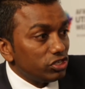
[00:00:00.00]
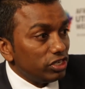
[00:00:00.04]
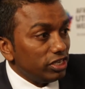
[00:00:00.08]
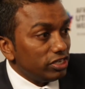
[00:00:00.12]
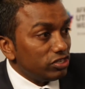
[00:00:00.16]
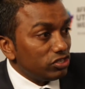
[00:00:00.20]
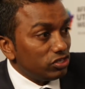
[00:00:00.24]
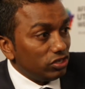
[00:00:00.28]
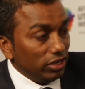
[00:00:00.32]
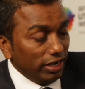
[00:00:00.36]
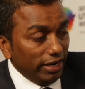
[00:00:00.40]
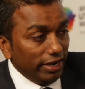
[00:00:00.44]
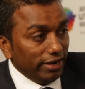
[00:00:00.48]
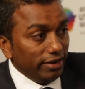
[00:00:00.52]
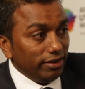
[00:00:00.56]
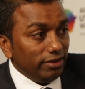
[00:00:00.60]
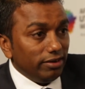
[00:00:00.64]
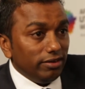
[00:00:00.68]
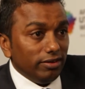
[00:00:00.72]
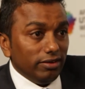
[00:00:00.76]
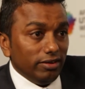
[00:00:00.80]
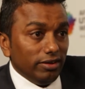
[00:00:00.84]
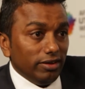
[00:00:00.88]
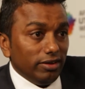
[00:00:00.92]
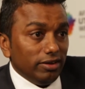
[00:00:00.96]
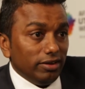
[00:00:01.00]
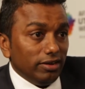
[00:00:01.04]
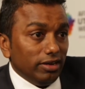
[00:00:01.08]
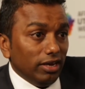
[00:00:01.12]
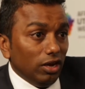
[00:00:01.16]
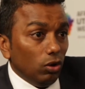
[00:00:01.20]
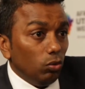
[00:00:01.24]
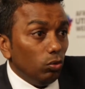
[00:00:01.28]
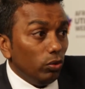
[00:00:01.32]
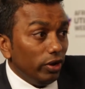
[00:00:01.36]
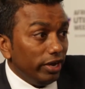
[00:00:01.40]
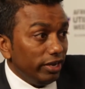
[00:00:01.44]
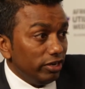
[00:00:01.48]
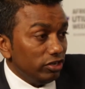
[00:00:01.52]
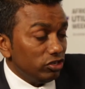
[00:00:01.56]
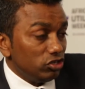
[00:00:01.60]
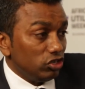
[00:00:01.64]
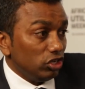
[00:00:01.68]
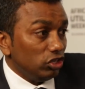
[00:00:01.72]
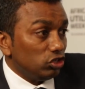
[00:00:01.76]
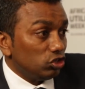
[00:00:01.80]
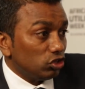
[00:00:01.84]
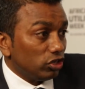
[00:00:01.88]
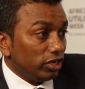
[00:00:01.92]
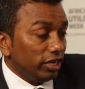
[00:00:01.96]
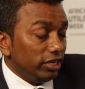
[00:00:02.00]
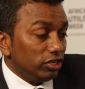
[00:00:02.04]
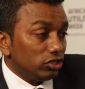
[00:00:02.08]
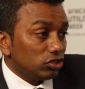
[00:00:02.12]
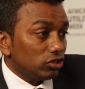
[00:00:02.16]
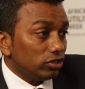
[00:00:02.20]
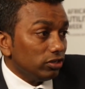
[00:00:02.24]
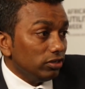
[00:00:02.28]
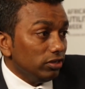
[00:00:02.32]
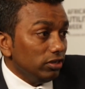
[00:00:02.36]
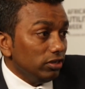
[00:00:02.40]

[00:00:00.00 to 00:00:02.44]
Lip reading: sets and awareness education,